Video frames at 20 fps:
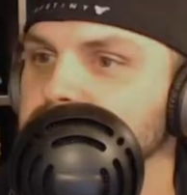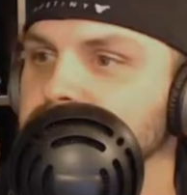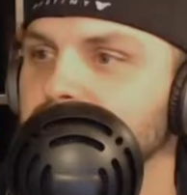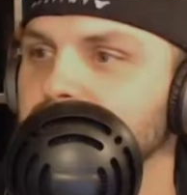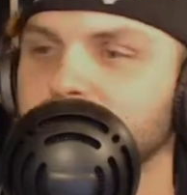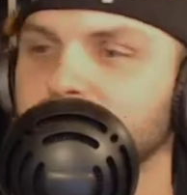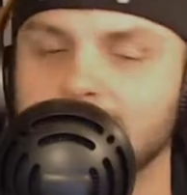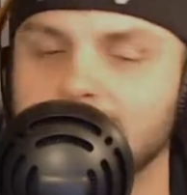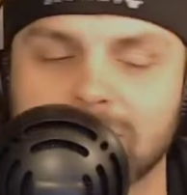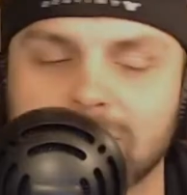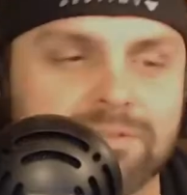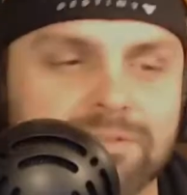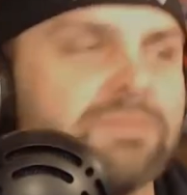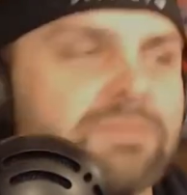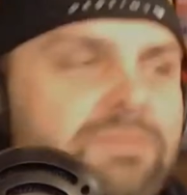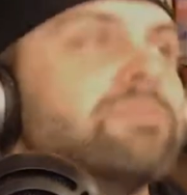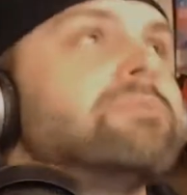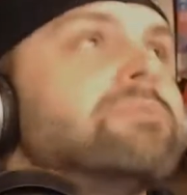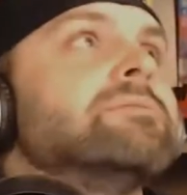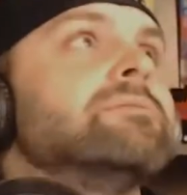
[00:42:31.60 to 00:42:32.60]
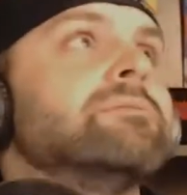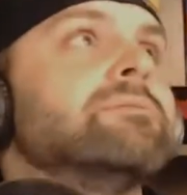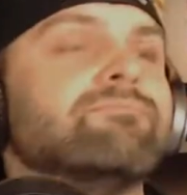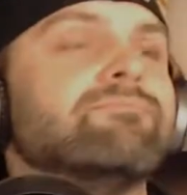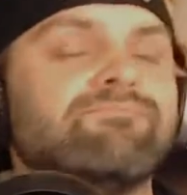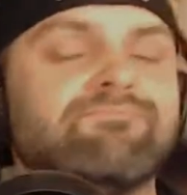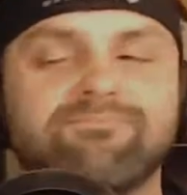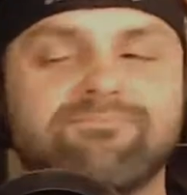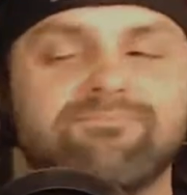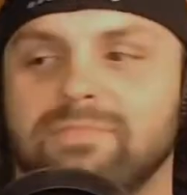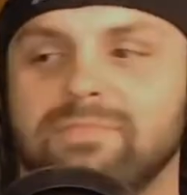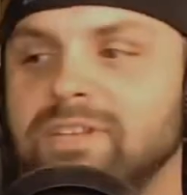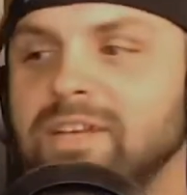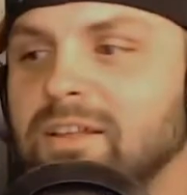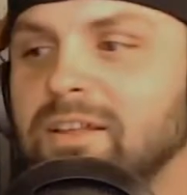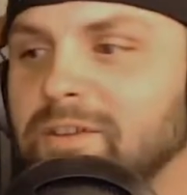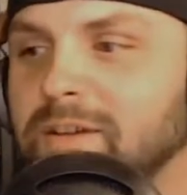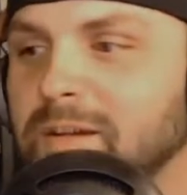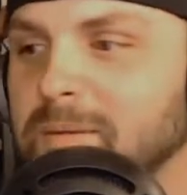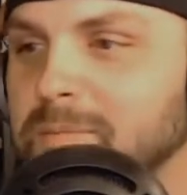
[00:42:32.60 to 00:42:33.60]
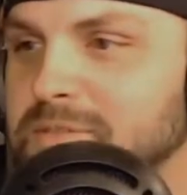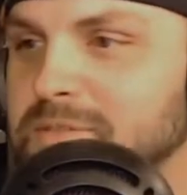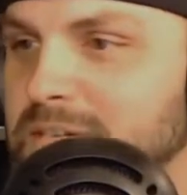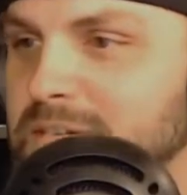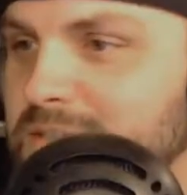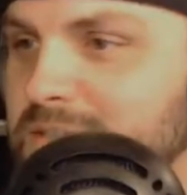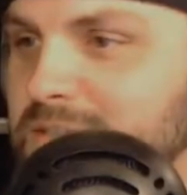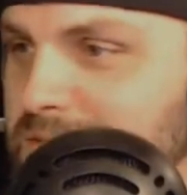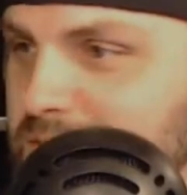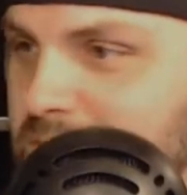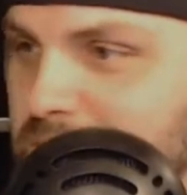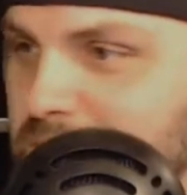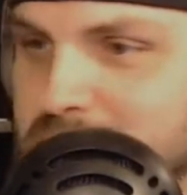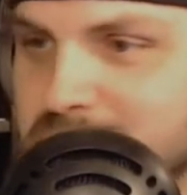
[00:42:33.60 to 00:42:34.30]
I was yelling upstairs or something.